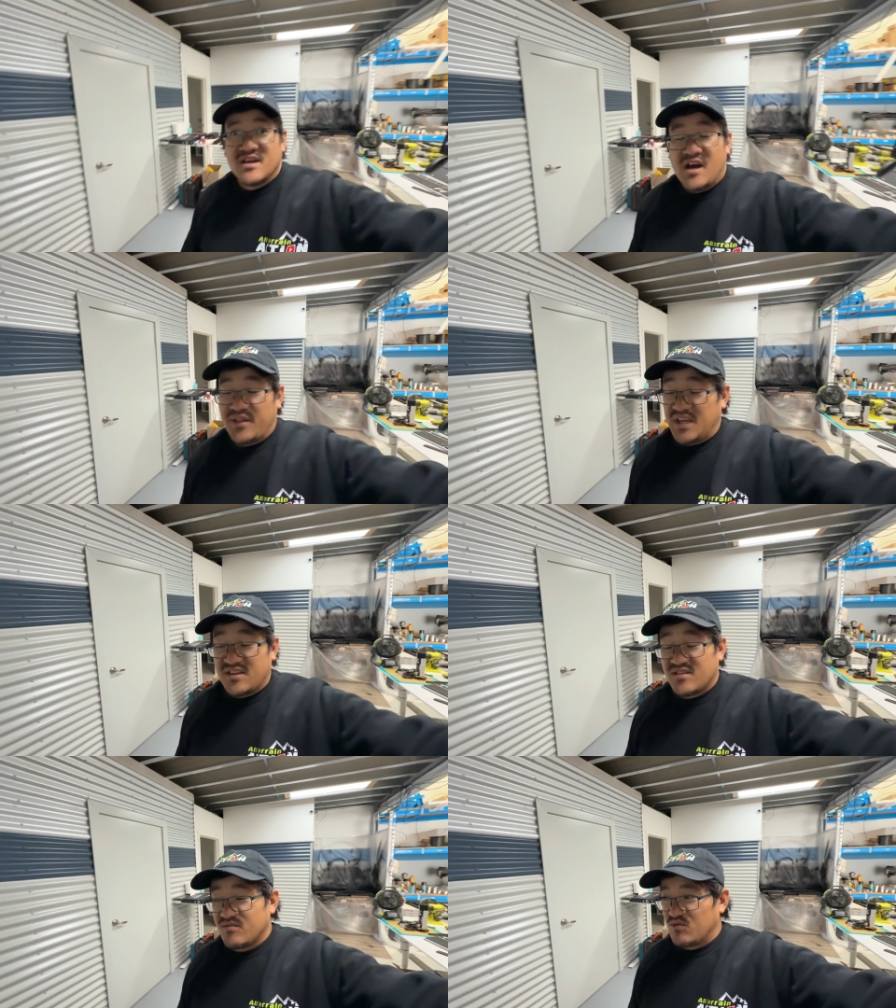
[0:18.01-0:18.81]
I think
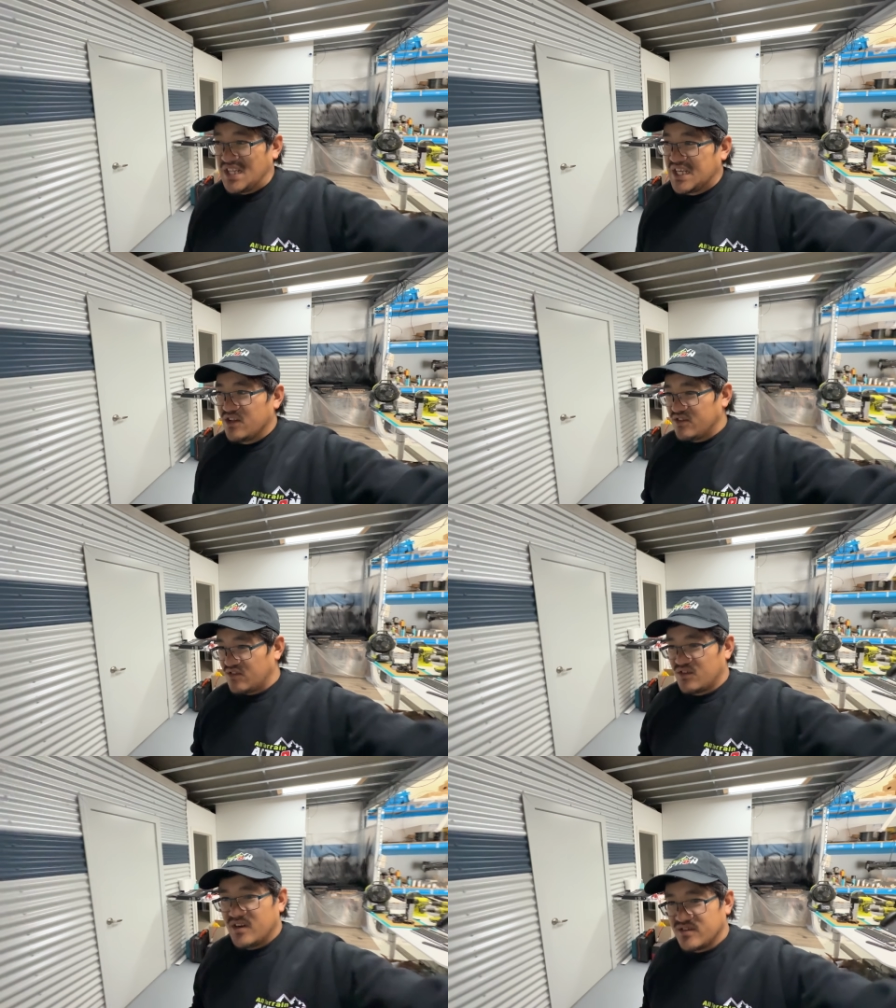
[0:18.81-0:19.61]
it's really only
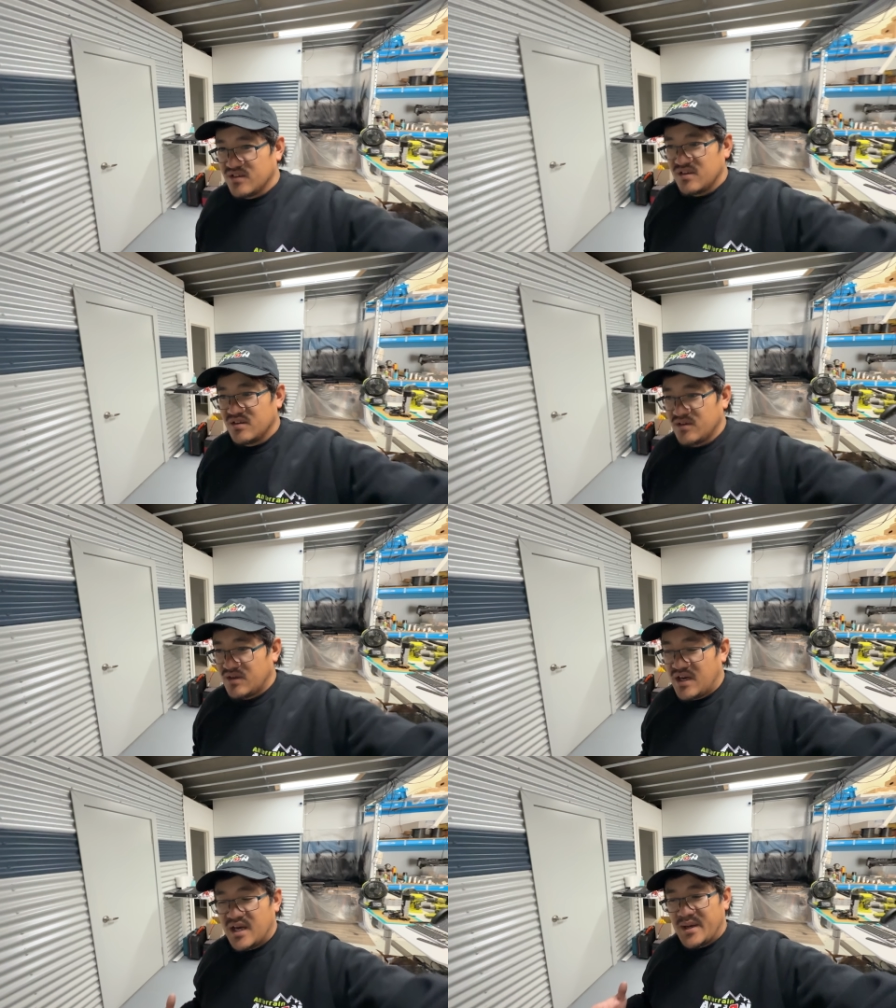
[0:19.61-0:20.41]
designed to
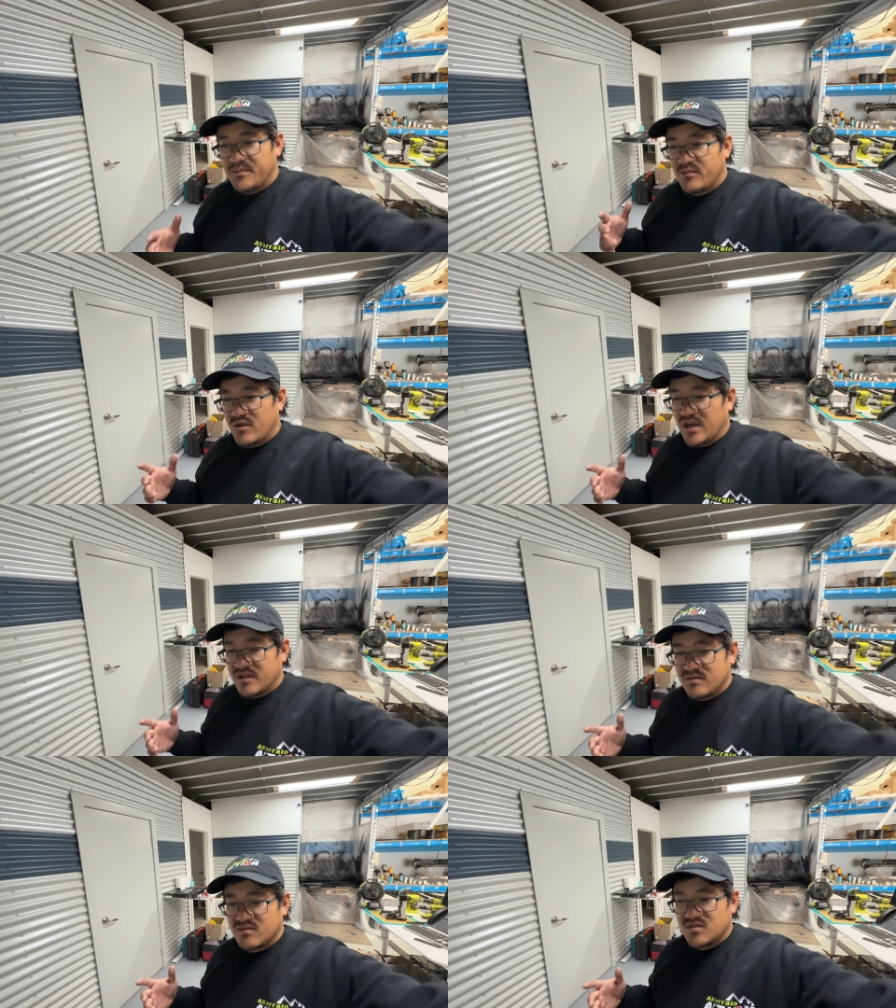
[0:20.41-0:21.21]
um,
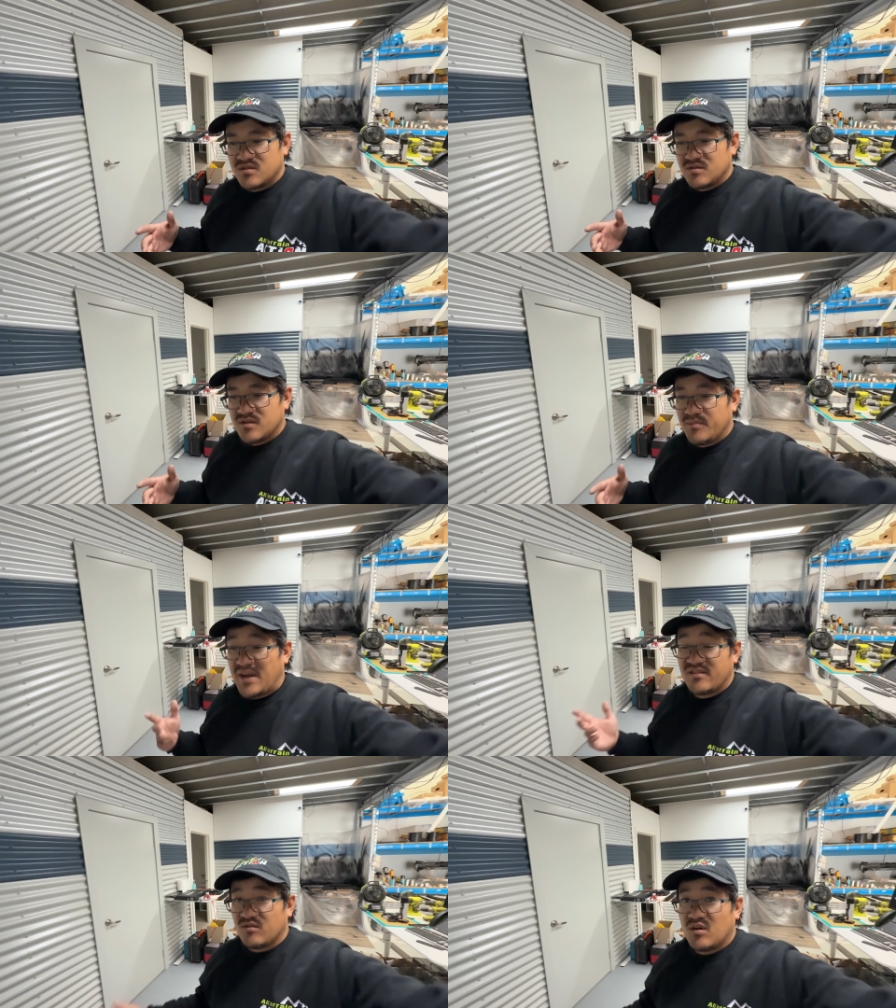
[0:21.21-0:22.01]
run the
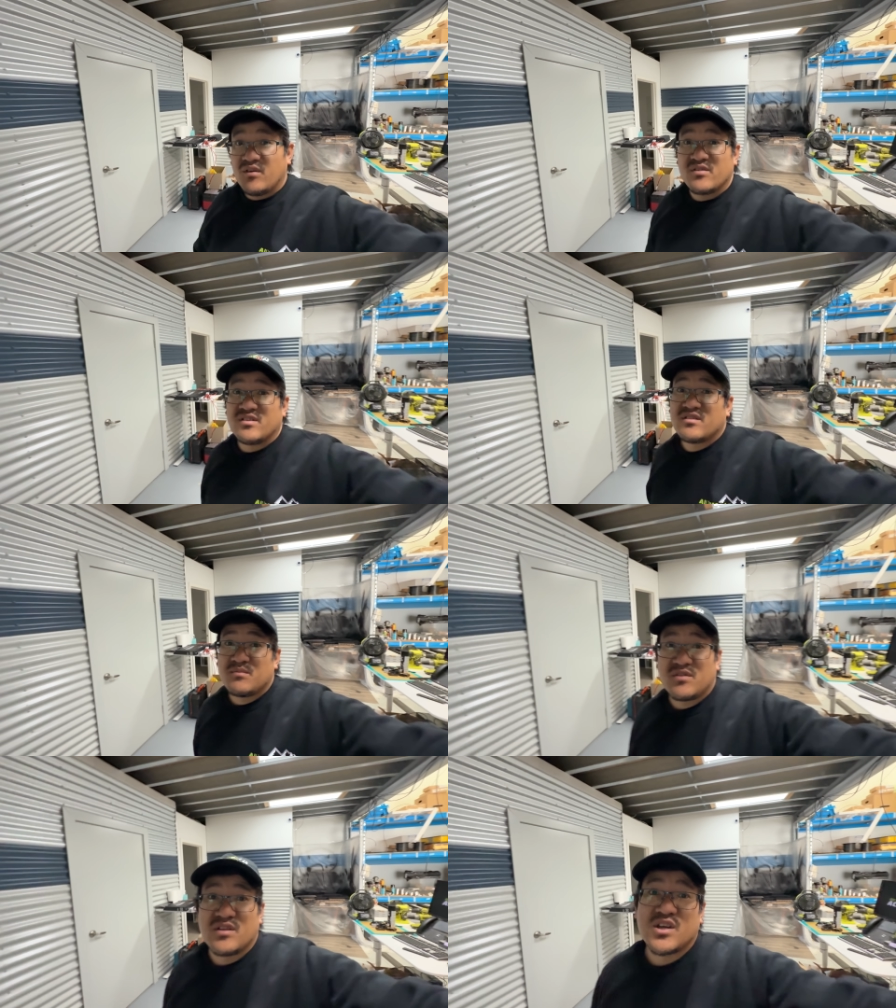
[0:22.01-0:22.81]
basic 12 volt
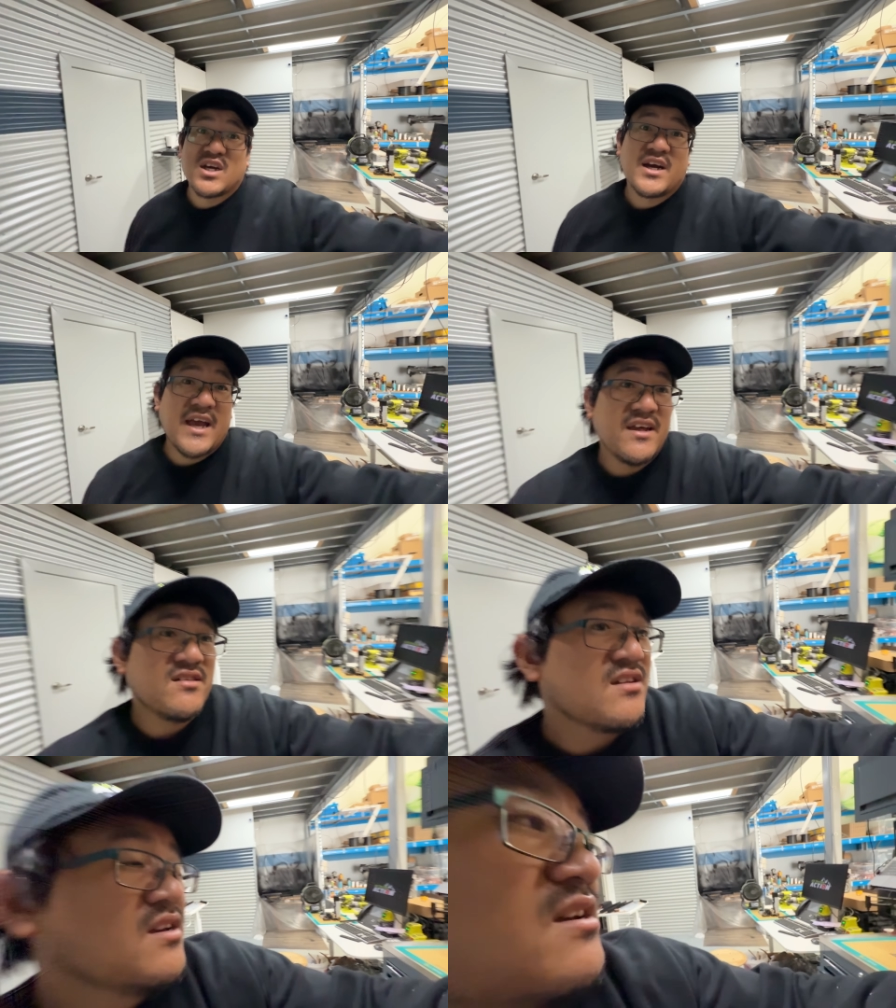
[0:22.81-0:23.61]
systems that the Shark has.